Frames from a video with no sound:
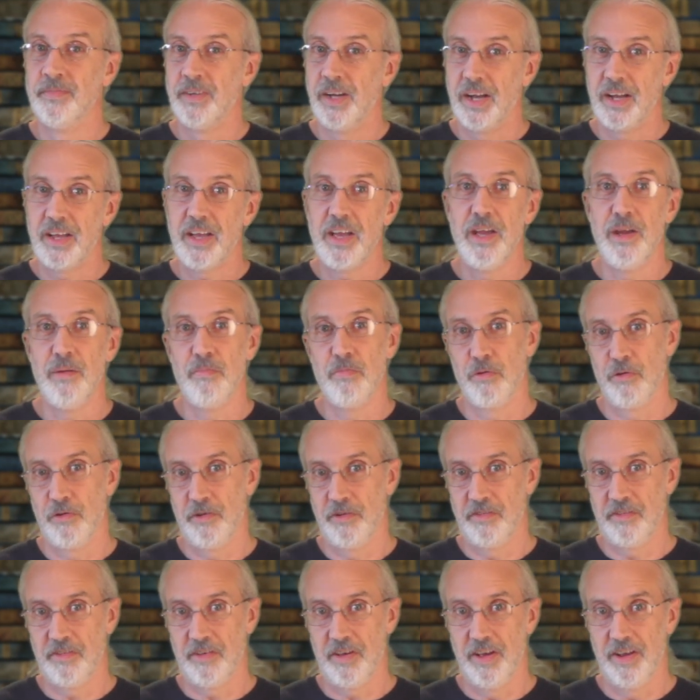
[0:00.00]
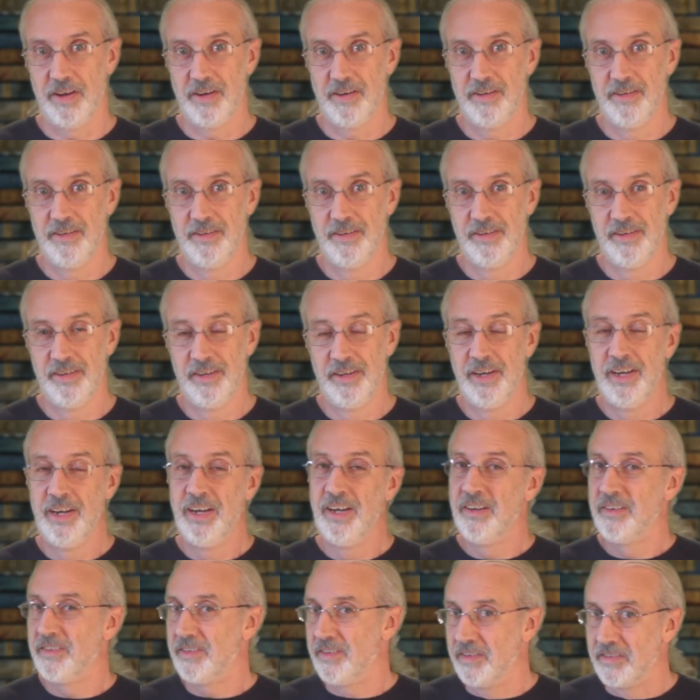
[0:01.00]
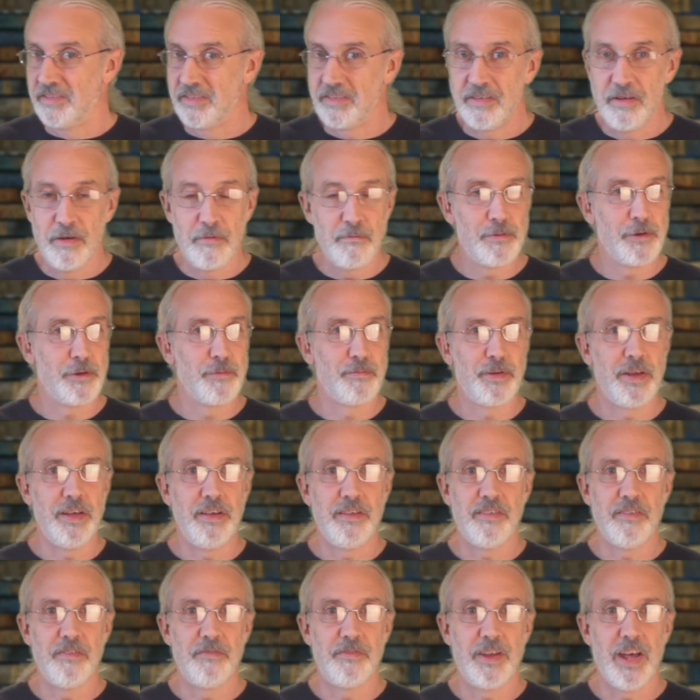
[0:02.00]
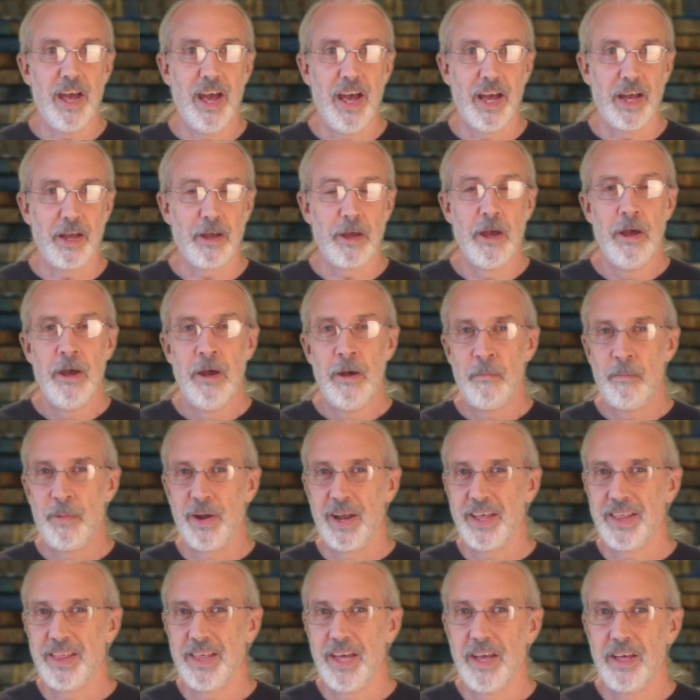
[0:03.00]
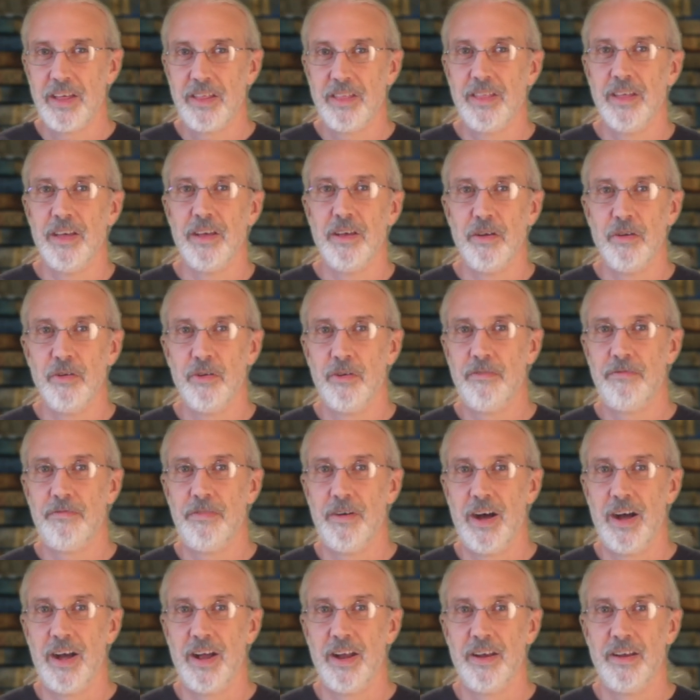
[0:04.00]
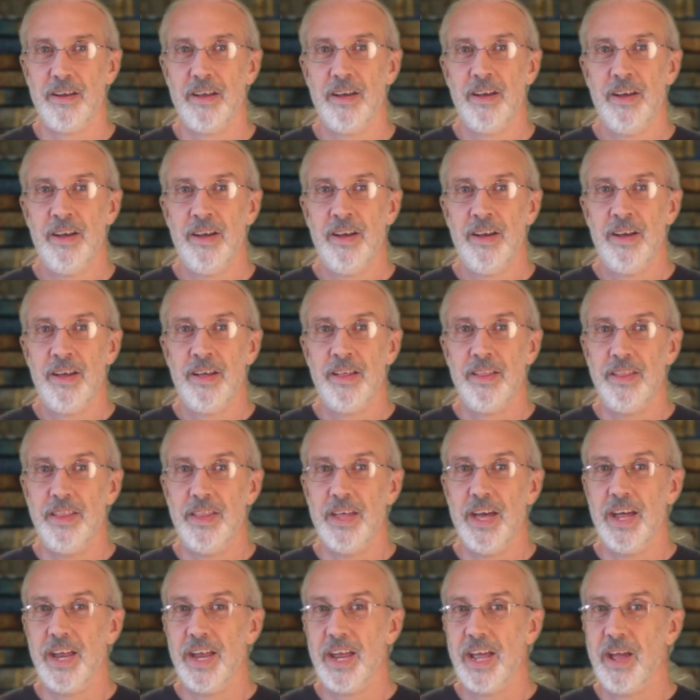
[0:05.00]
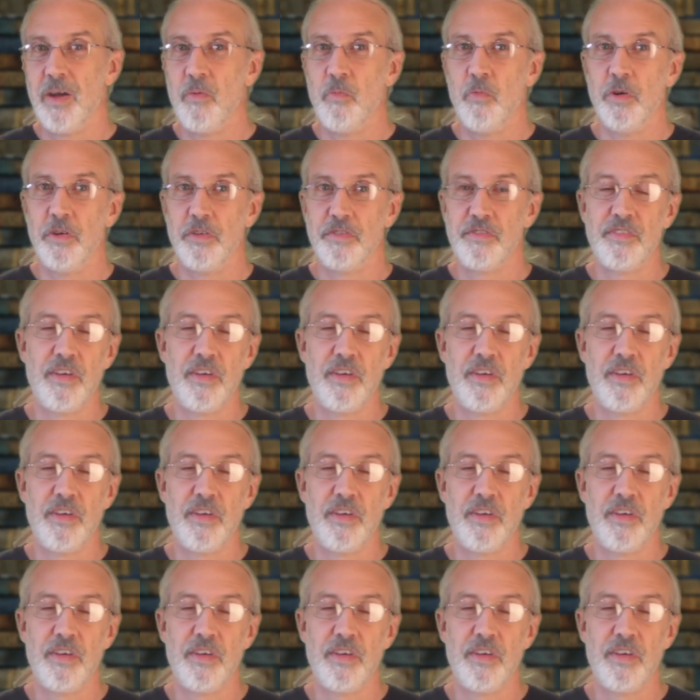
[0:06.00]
A keyboard skin. It's a simple piece of tech, but I think that you'll find that it will